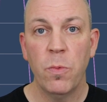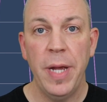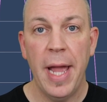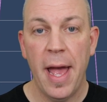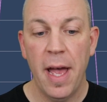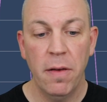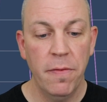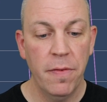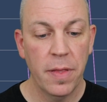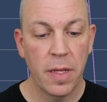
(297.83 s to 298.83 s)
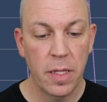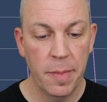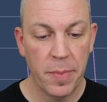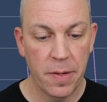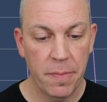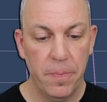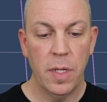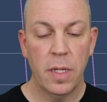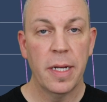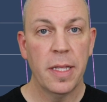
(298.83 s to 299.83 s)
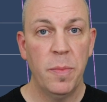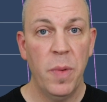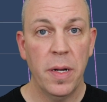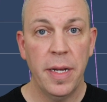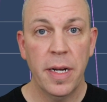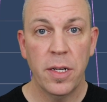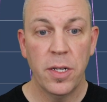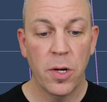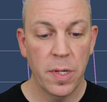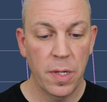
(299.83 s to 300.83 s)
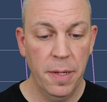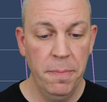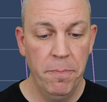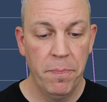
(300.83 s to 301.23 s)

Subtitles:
we have the clipper. You click this button here to turn it on,